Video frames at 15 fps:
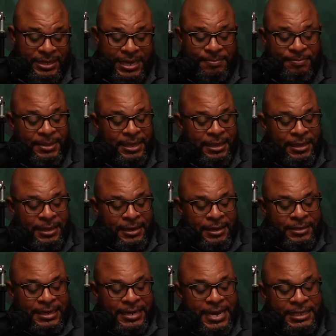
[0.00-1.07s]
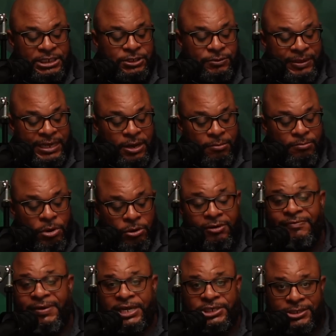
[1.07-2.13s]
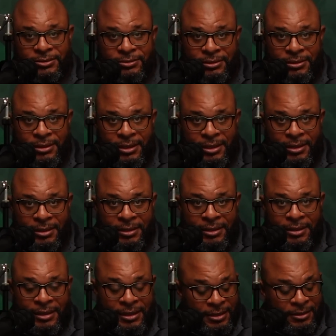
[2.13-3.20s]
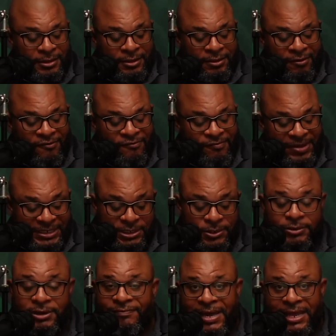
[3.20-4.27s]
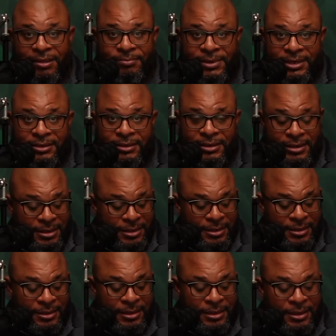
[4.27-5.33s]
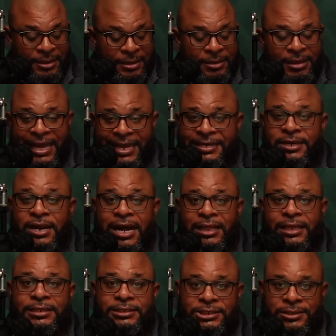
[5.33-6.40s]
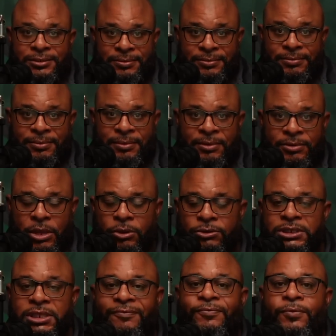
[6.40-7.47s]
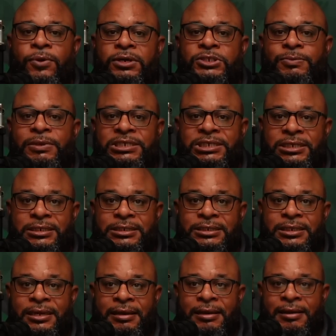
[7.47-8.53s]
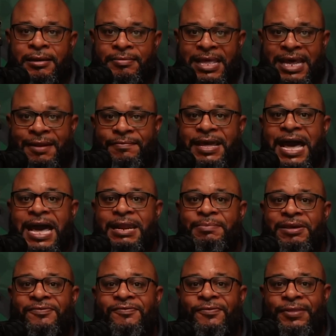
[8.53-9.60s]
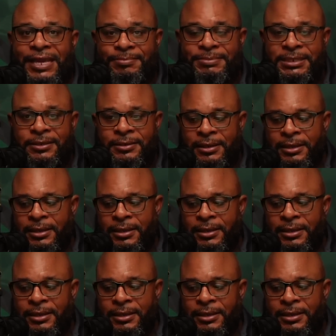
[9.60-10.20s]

Okay. The next 3 are motivation, physical development, and knowledge. Those are the 4 switches that have got to be flipped